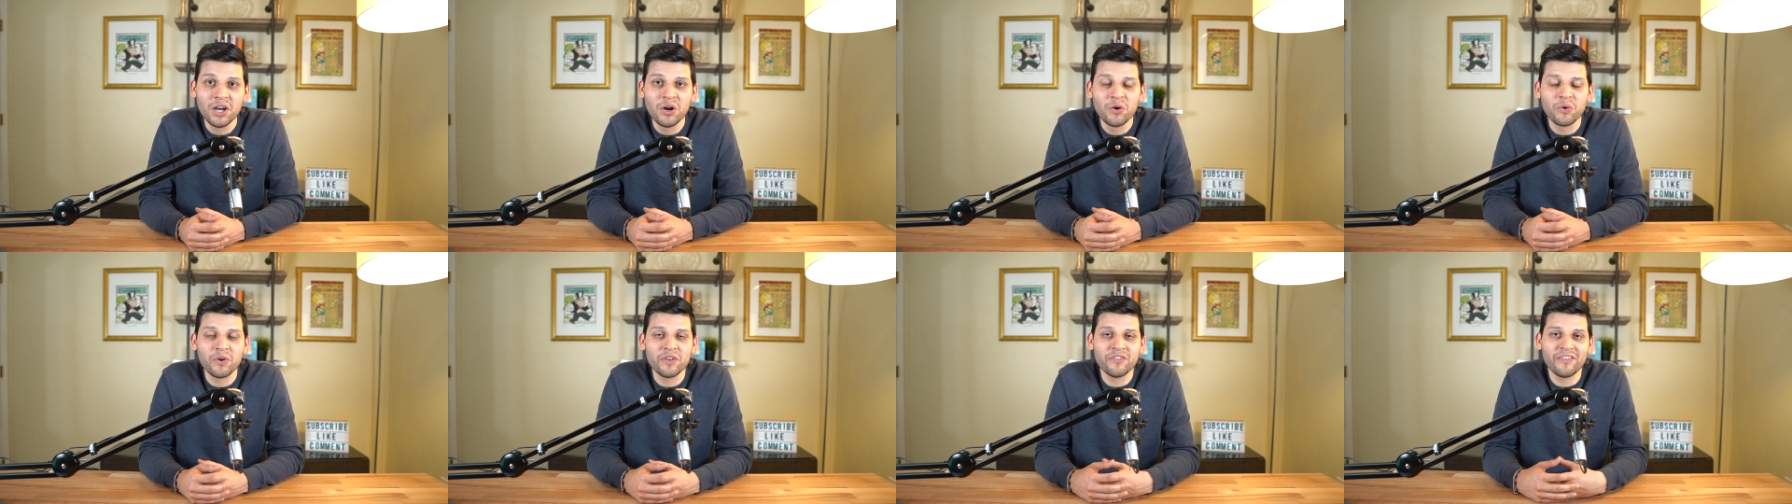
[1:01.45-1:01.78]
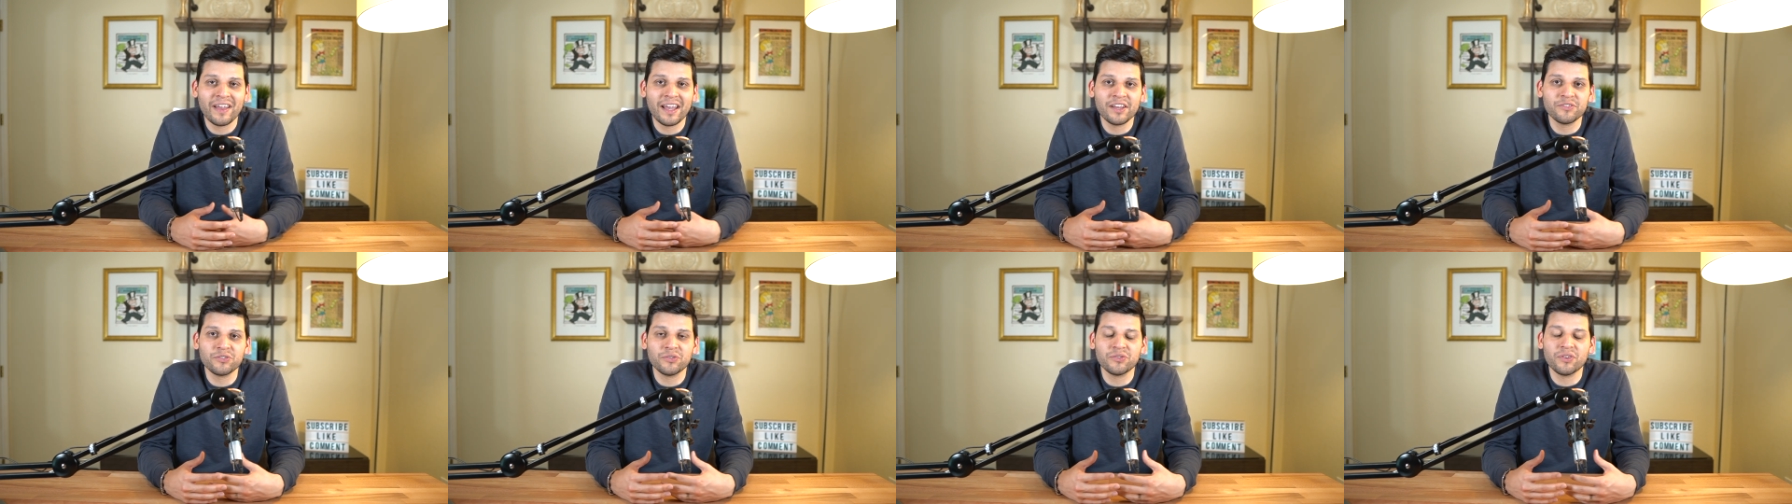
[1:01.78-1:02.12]
we've
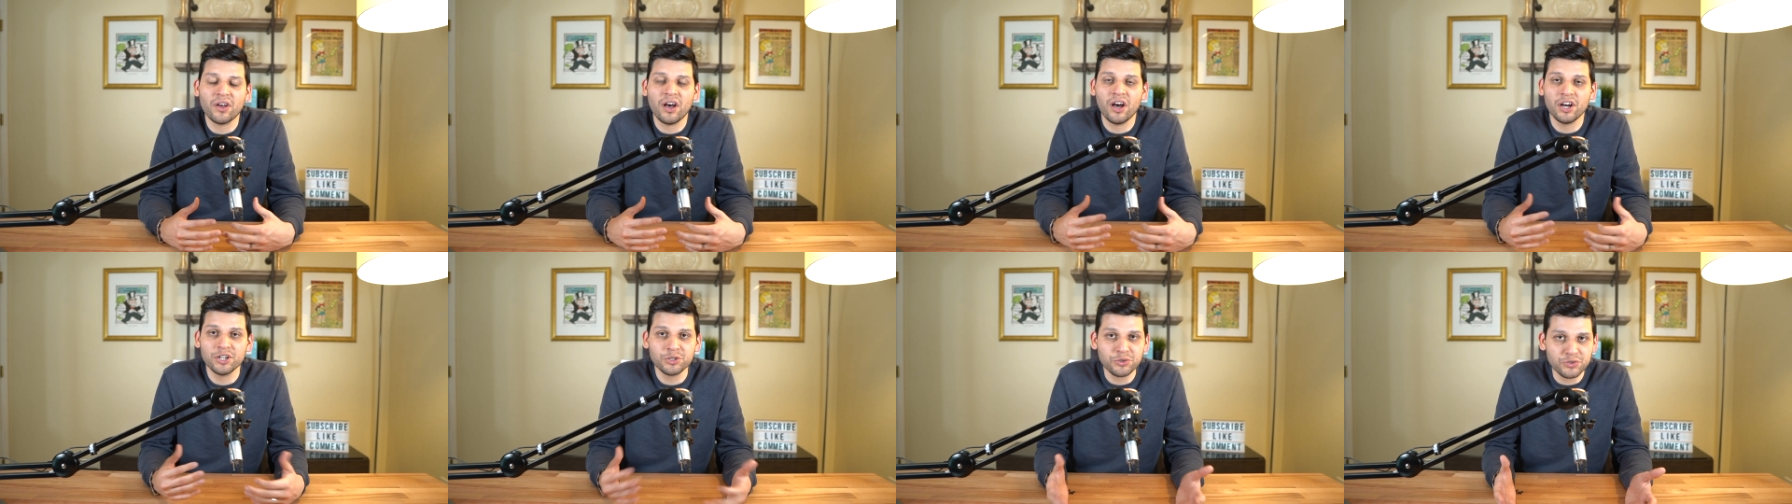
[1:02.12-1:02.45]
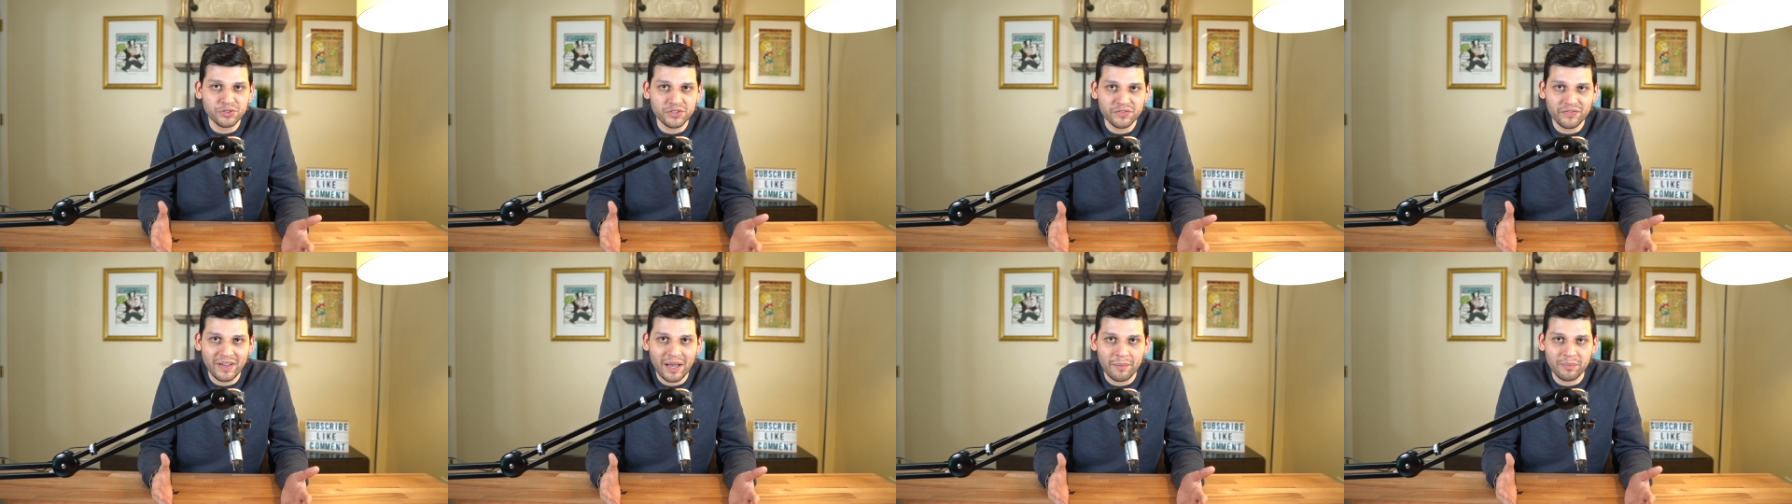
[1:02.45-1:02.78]
handled hundreds
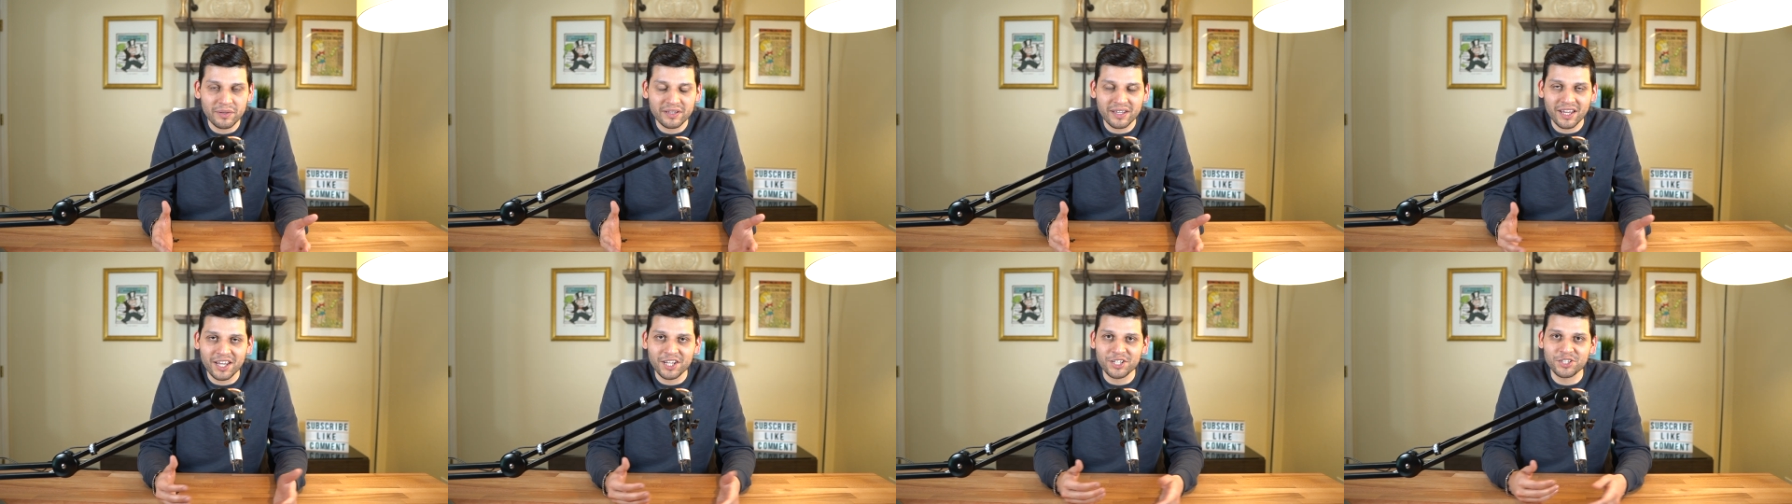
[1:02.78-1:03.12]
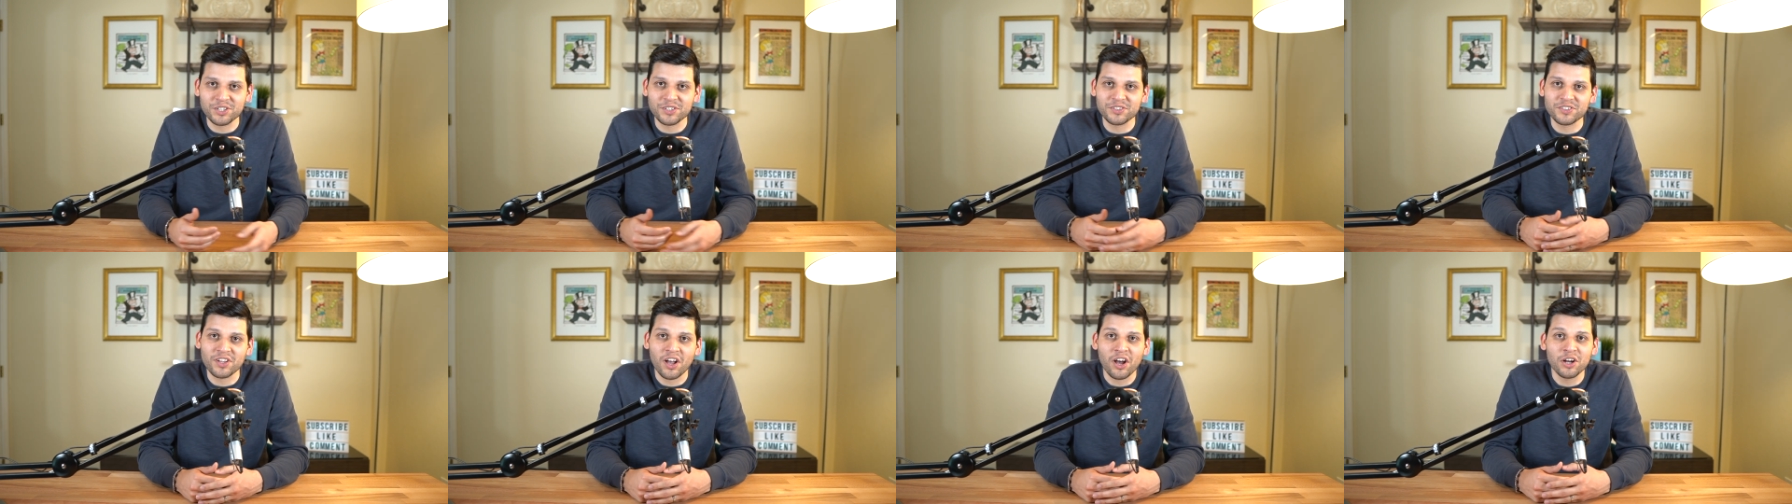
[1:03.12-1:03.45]
of
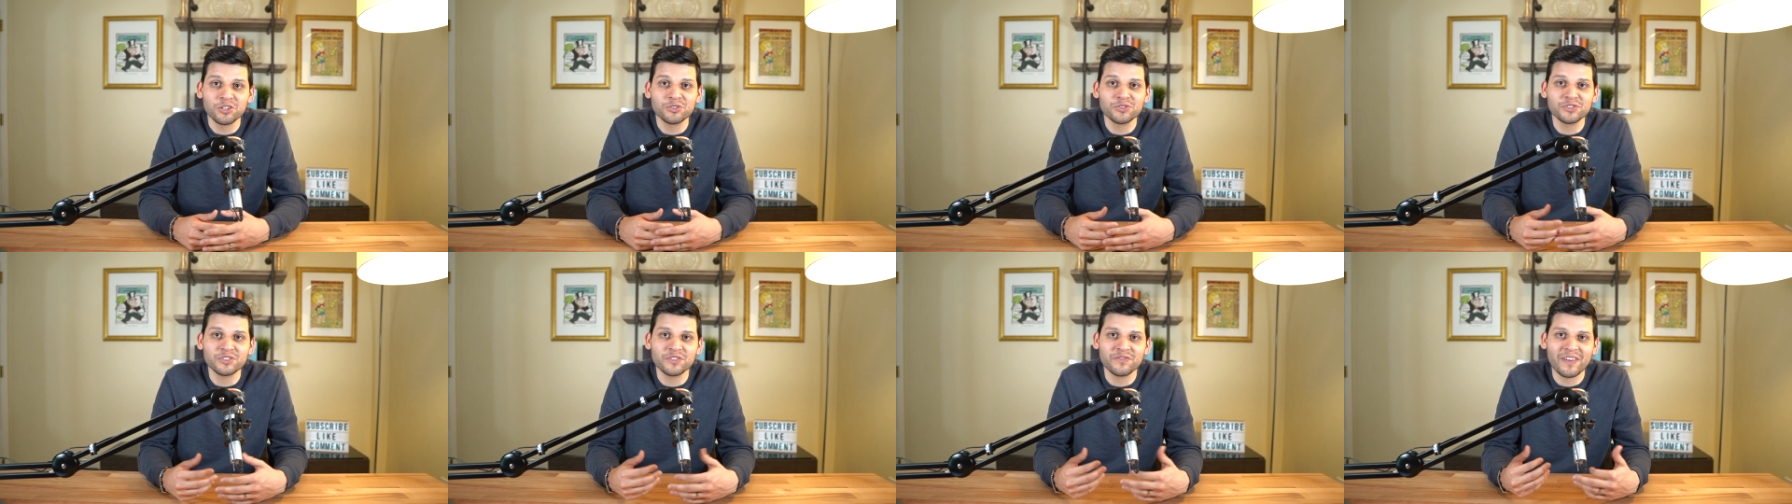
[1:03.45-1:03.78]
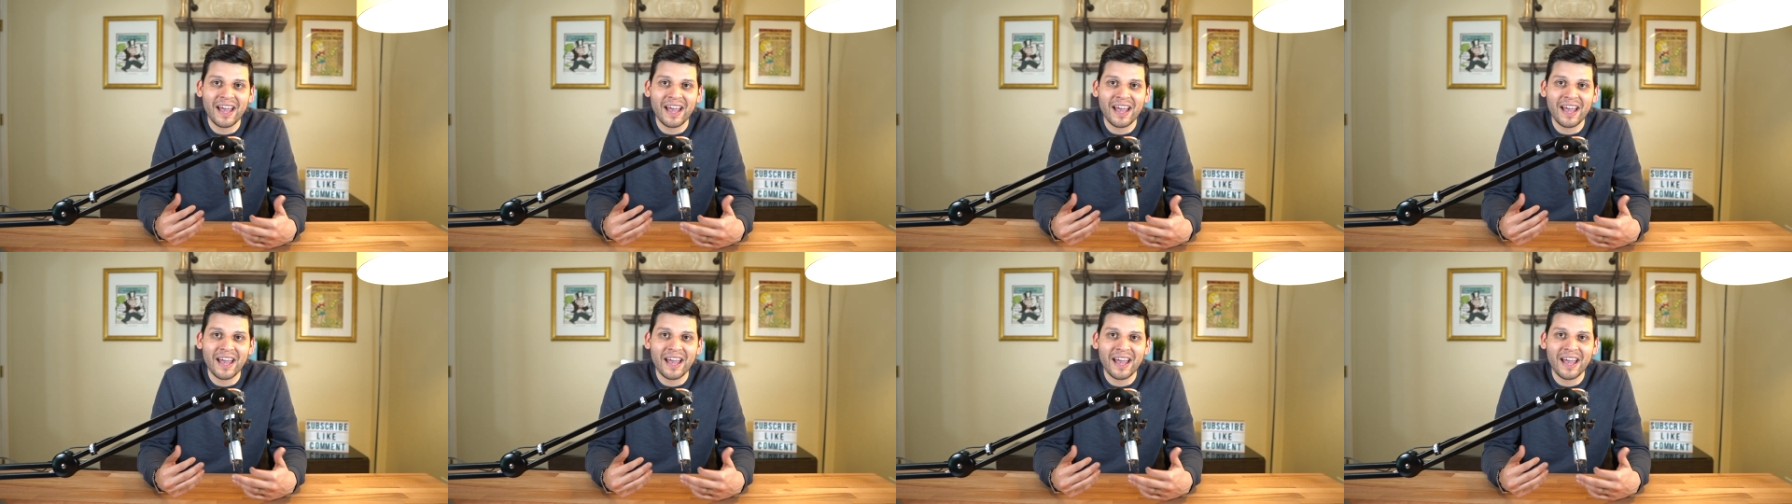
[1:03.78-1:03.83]
applications, hundreds of